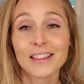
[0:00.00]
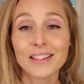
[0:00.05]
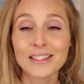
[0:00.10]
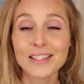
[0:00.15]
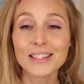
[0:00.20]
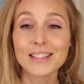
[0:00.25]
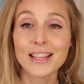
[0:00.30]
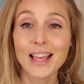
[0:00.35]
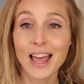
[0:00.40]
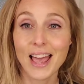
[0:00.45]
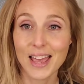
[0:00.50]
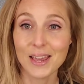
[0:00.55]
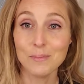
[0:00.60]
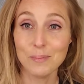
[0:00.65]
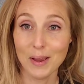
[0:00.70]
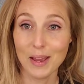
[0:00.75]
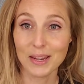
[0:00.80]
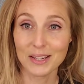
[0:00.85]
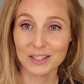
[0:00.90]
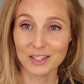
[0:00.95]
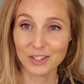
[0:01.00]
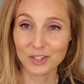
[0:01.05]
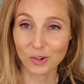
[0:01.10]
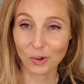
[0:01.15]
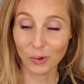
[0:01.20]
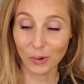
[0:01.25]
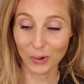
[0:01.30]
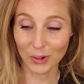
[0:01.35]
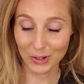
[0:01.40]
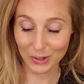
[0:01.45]
This is the headband
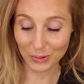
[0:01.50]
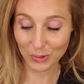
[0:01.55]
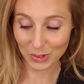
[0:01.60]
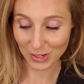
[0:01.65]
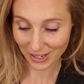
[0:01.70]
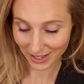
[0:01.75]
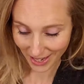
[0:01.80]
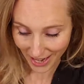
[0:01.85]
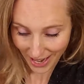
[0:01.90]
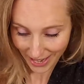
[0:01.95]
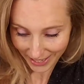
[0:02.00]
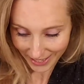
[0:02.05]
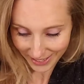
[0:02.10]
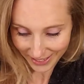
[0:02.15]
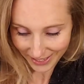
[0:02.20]
tutorial today.